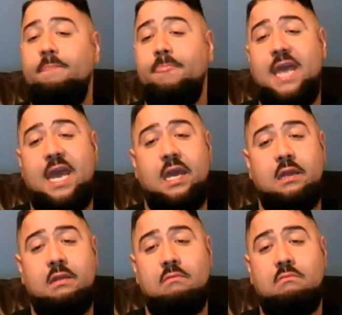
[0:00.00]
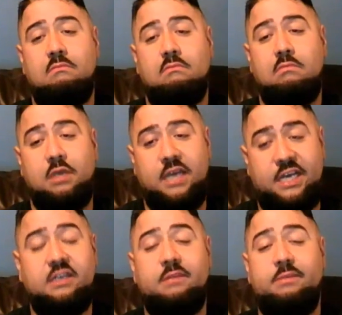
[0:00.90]
and you guys are
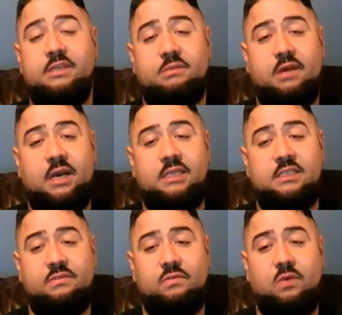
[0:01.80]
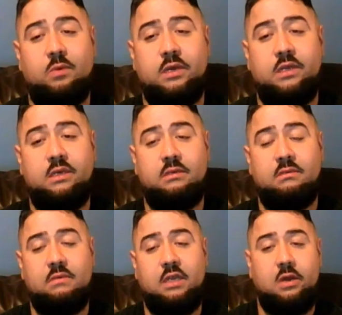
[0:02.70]
going to be surprised of what we're going to,
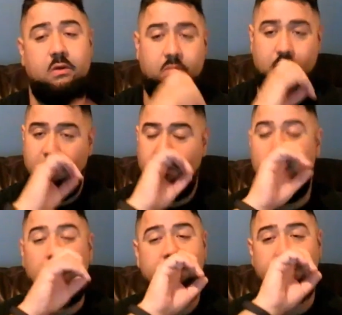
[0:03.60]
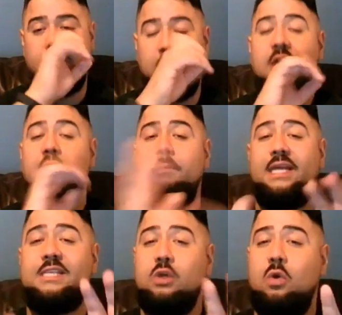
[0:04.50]
you know, throw at you. But
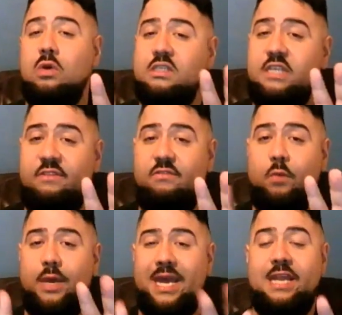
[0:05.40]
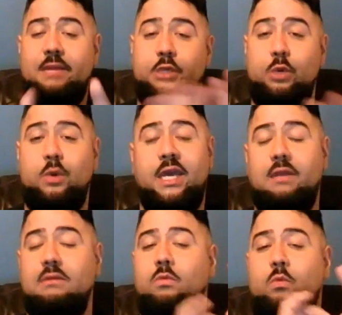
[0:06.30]
that's, of course, if we end up doing it.
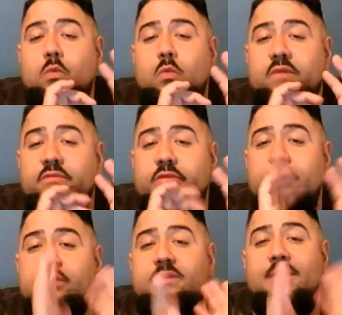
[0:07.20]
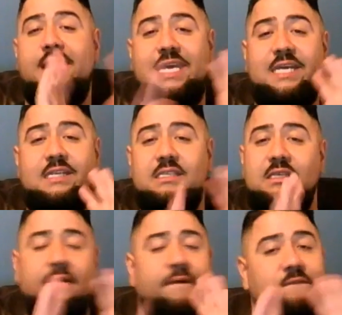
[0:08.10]
We've thrown some
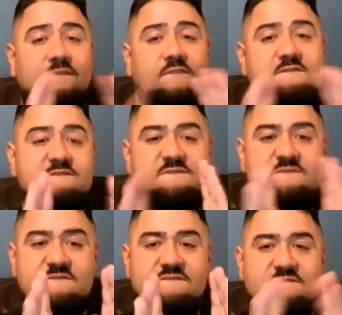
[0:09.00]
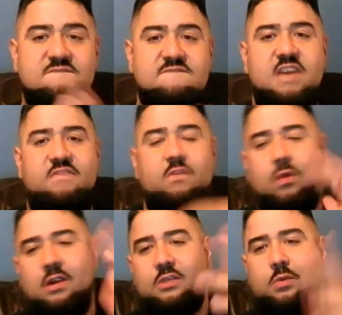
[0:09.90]
ideas. If it
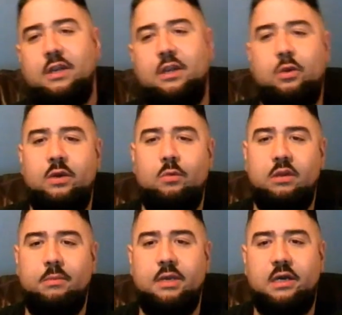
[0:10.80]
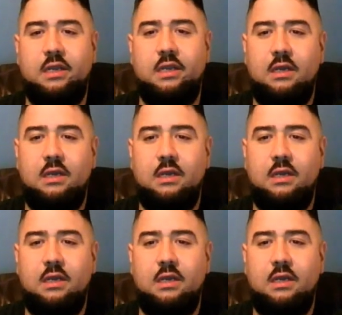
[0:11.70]
works, we're going to do it. We're going to be good.